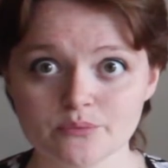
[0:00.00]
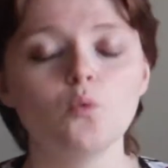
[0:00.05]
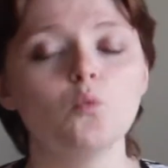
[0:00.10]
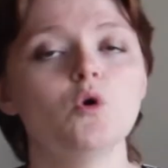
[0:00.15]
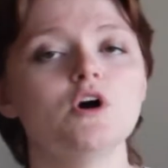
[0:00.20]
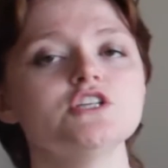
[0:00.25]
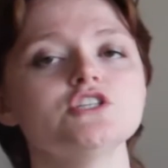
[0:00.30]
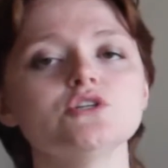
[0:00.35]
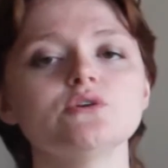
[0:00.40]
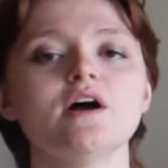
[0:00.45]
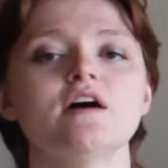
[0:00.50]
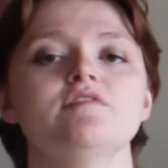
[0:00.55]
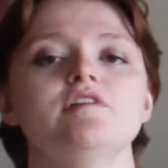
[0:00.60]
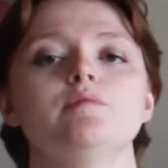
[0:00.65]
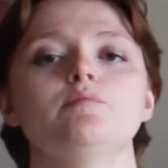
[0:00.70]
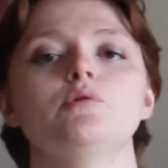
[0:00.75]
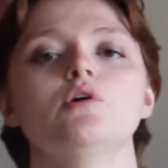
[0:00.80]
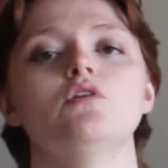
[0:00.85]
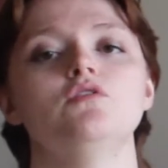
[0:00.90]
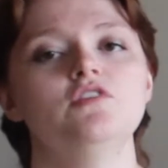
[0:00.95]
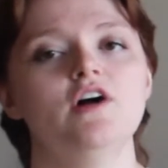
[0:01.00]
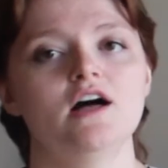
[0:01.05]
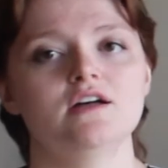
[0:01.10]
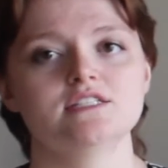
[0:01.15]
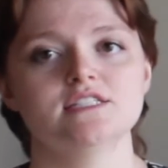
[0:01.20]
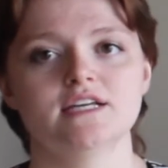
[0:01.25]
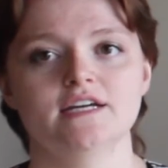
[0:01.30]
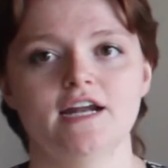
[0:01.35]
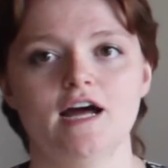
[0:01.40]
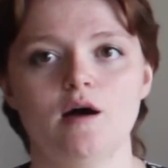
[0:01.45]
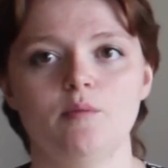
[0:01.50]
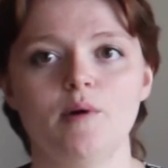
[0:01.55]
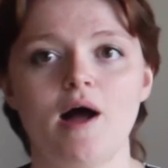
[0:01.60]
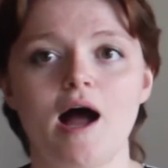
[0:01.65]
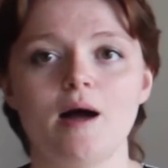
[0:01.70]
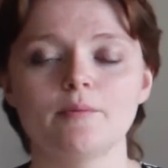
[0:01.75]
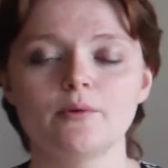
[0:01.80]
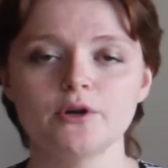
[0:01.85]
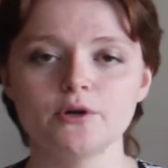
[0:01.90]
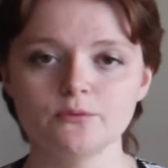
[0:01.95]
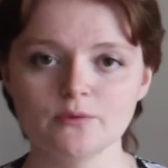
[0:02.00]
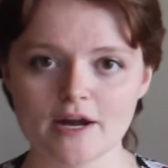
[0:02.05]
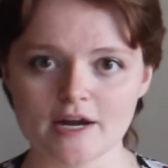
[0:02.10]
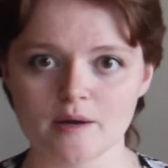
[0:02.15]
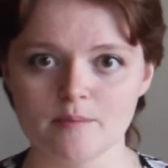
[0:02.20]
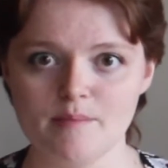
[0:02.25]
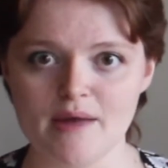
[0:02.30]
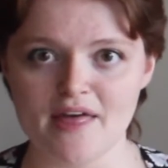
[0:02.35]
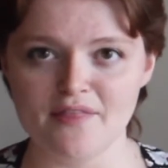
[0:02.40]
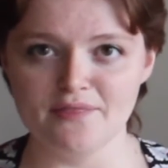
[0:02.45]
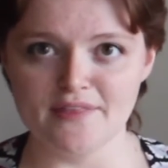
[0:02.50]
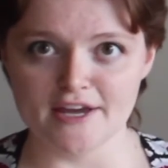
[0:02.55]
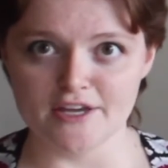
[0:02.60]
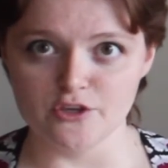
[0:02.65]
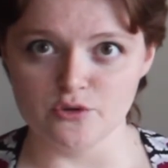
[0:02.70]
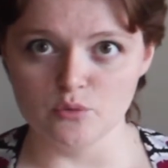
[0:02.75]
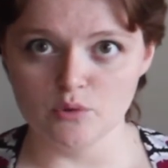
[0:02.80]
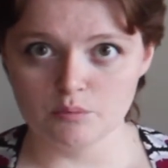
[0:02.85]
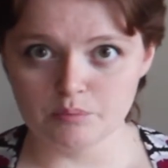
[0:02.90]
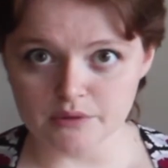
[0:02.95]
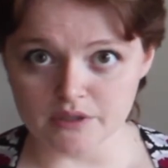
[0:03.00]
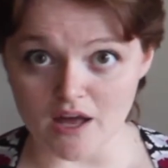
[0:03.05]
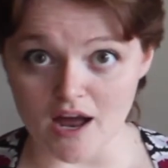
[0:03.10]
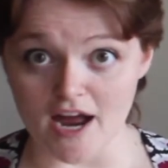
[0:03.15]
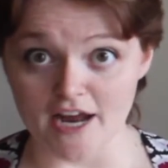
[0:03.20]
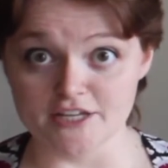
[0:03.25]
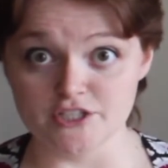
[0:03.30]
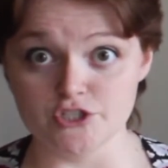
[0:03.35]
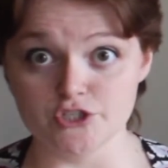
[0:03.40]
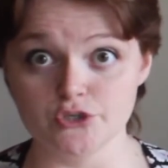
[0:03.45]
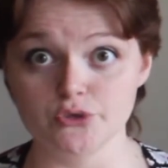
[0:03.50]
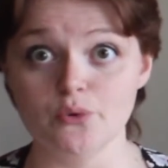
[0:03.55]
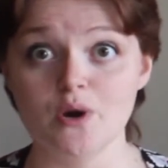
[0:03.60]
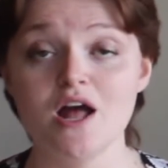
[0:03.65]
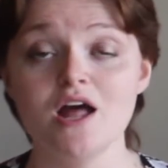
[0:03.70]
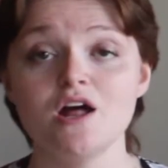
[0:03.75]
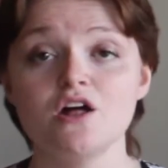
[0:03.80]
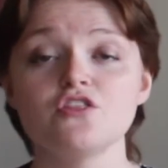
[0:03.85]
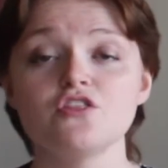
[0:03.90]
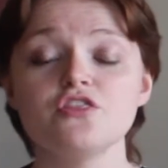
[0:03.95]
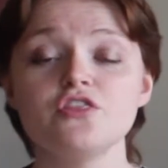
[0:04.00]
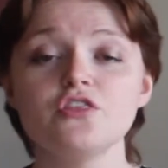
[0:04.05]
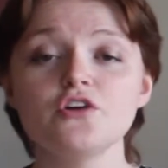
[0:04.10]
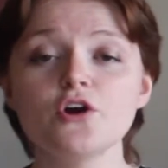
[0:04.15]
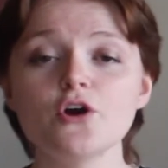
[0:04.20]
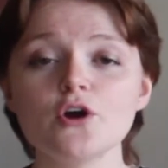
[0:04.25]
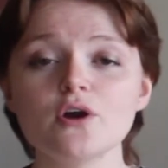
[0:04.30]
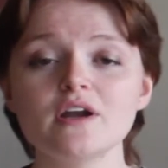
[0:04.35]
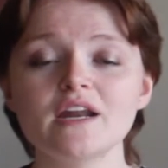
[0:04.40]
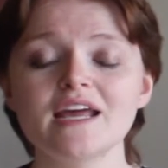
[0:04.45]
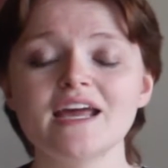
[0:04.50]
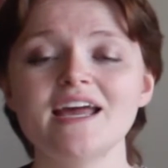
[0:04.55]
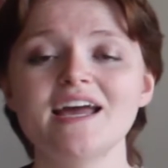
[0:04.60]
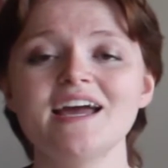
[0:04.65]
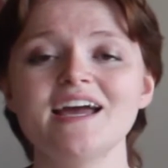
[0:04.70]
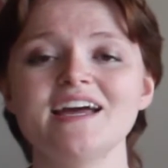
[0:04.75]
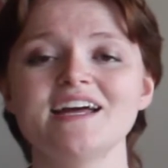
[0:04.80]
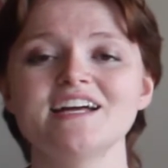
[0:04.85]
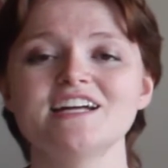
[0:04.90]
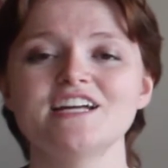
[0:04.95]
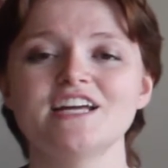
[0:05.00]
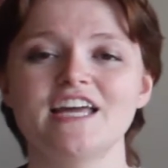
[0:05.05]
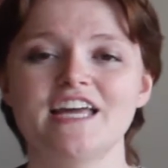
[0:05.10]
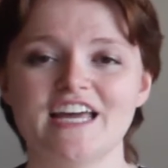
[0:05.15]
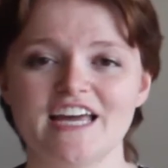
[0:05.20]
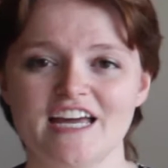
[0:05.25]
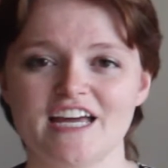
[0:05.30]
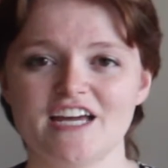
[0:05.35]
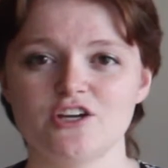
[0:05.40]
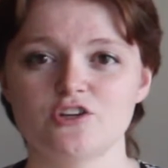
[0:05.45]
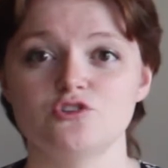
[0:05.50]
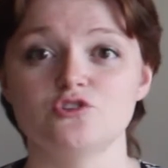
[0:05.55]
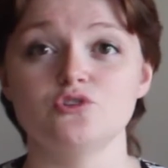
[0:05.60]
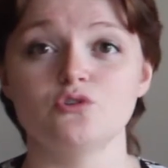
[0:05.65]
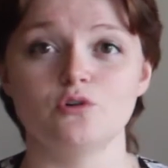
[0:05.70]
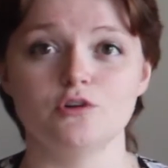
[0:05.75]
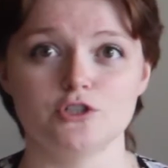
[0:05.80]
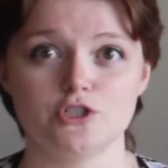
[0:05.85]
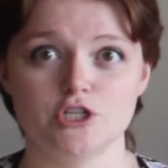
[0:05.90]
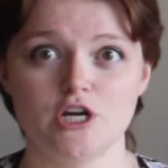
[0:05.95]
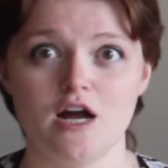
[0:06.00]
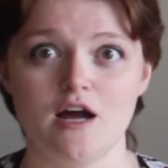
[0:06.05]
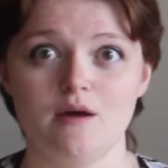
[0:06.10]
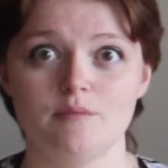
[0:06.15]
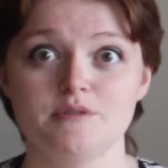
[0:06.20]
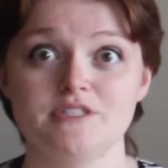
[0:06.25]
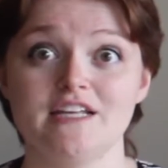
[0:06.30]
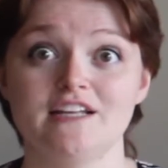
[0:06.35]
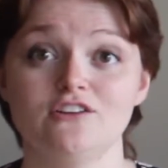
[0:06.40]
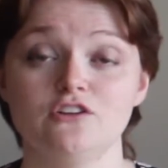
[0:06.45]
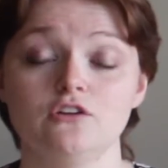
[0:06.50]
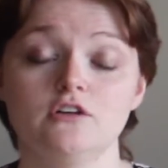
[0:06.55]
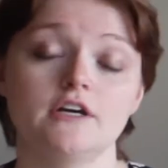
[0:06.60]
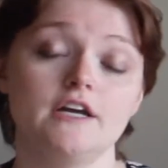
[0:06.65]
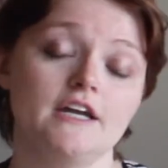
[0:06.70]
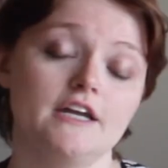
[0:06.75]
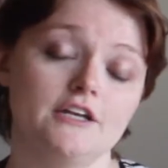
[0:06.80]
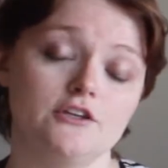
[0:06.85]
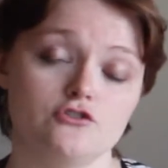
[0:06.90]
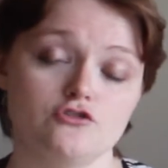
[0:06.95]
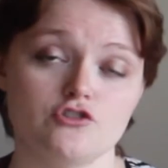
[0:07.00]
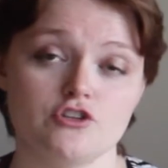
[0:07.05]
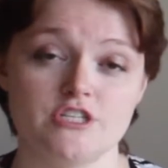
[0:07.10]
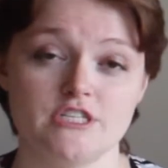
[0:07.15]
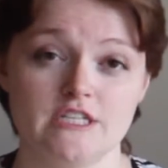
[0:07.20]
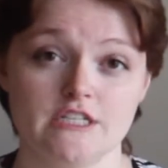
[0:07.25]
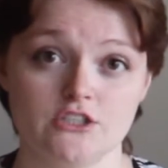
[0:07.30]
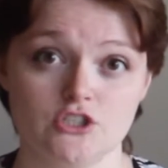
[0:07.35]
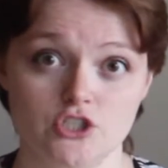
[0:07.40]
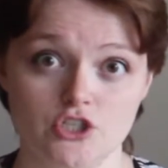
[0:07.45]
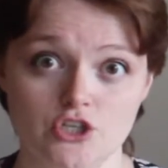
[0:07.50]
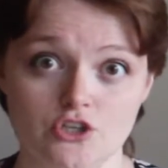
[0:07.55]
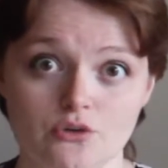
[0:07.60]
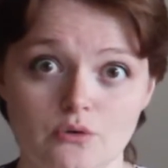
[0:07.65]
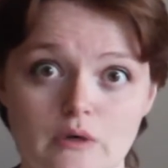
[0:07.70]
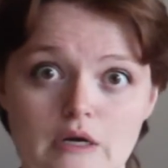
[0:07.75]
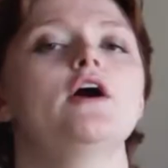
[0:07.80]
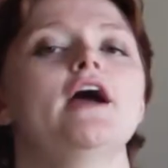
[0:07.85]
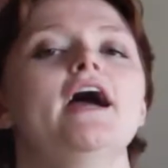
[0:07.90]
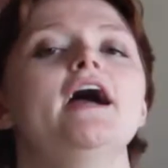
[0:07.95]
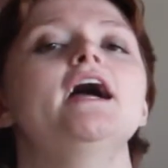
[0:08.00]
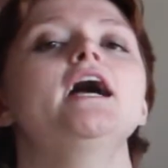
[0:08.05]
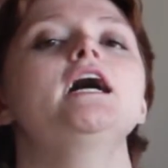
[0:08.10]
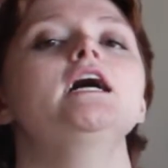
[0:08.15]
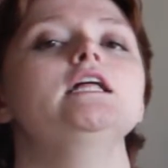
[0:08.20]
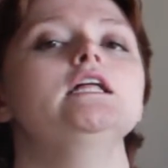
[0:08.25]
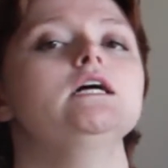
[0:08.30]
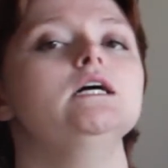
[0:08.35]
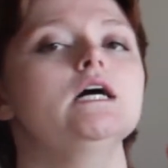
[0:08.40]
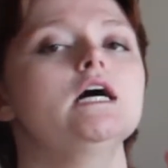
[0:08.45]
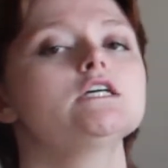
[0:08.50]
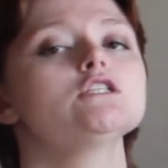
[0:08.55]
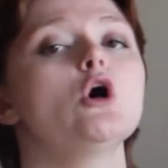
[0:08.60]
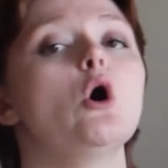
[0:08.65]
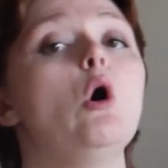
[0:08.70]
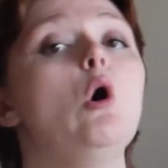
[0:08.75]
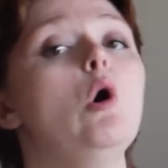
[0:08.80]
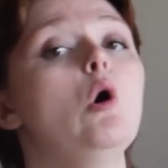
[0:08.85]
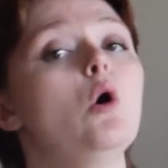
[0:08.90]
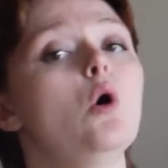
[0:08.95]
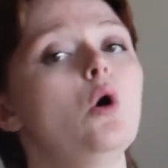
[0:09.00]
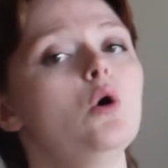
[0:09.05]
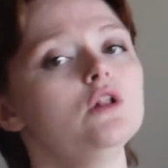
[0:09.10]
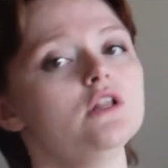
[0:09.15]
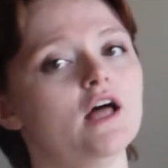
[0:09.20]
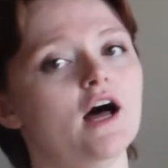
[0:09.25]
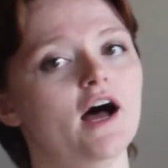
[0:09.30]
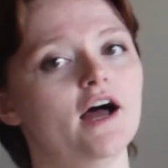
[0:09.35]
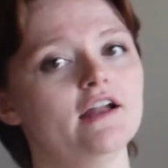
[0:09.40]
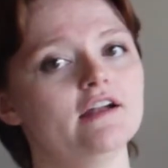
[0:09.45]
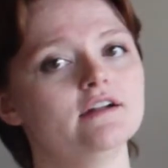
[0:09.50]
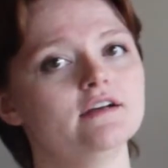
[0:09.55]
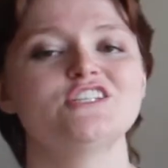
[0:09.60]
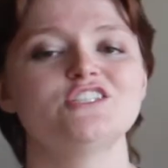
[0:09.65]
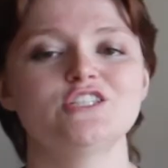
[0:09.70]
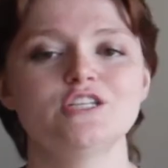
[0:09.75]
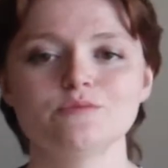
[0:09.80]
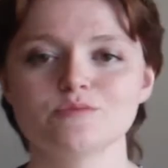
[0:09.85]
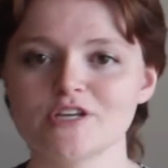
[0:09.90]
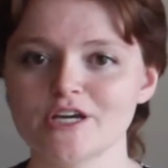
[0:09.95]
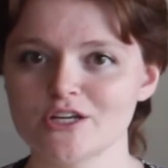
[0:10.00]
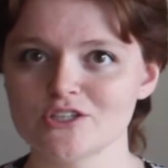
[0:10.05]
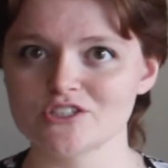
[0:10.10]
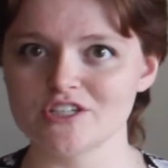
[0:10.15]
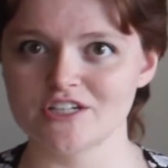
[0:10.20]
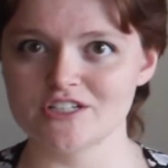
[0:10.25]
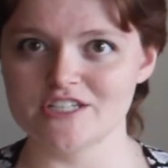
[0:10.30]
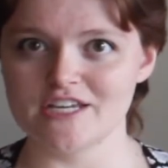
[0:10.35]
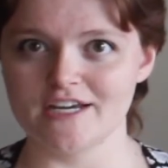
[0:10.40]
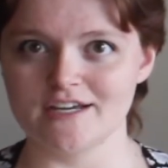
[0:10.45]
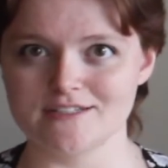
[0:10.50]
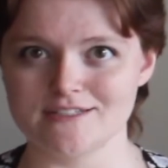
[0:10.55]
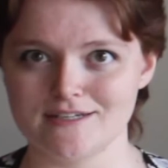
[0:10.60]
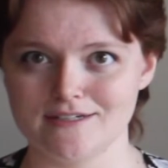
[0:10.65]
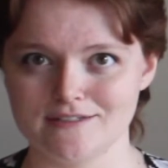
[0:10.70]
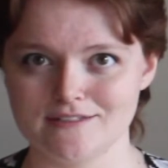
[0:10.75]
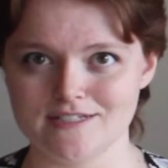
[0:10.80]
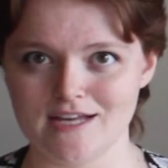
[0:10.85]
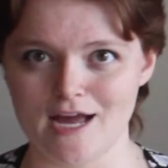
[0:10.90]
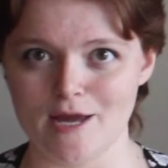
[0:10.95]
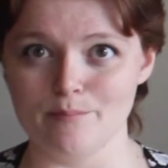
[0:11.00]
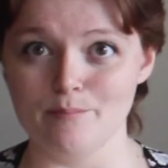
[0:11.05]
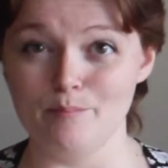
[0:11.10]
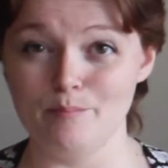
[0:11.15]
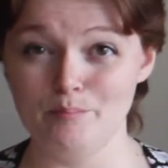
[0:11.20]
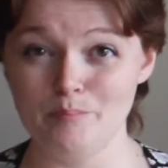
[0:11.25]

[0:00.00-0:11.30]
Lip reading: Once you have that profile set up, I'm going to recommend that you apply to 30 gigs or jobs that look interesting to you. Okay, that's a whole lot. Seems like it's going to take a ton of time.